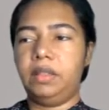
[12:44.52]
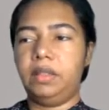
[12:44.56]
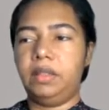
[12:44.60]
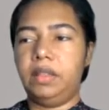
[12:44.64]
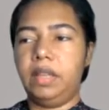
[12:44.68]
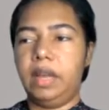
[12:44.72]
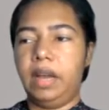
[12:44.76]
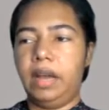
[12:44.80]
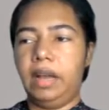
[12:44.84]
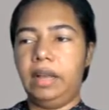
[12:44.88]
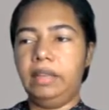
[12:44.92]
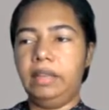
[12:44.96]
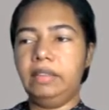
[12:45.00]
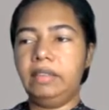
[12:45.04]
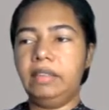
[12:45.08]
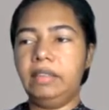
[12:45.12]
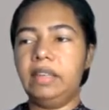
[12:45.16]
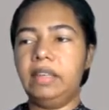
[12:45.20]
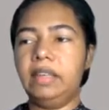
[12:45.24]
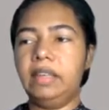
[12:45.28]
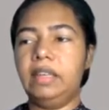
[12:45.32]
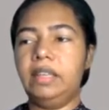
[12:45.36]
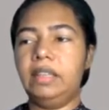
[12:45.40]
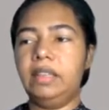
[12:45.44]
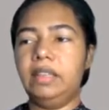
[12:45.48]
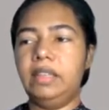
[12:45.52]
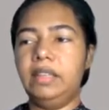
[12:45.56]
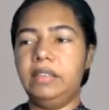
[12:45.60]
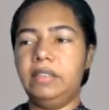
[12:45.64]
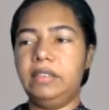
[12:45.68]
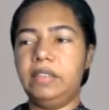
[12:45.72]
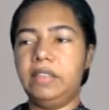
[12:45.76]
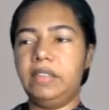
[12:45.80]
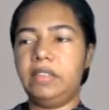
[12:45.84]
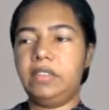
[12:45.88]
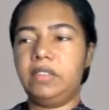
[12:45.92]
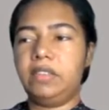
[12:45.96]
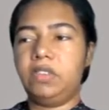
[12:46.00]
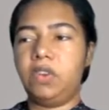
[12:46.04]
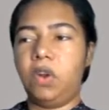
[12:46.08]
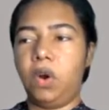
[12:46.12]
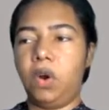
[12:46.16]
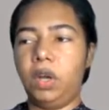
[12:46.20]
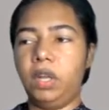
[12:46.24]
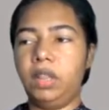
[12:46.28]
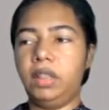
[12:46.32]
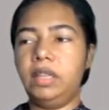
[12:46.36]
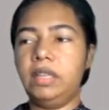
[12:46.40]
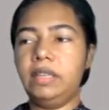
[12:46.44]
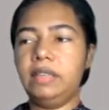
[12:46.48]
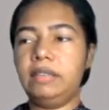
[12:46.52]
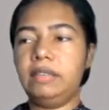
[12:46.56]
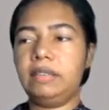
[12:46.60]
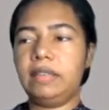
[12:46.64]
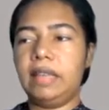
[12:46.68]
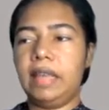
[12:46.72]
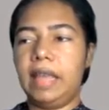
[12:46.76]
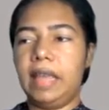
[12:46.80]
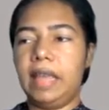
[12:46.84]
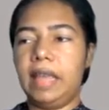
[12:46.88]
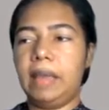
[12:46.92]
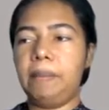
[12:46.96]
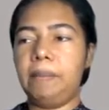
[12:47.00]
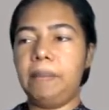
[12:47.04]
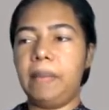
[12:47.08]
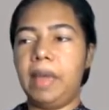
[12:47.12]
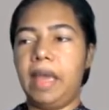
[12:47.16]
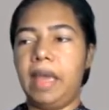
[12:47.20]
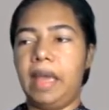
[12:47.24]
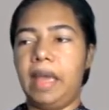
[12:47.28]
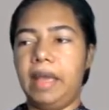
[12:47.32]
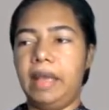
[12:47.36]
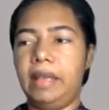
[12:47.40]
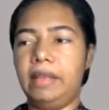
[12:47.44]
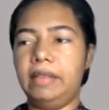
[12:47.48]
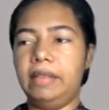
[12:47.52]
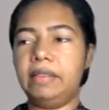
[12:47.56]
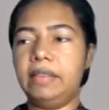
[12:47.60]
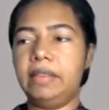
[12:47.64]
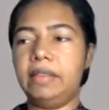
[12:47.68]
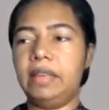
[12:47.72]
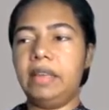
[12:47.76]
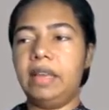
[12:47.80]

Thus, this is not the same as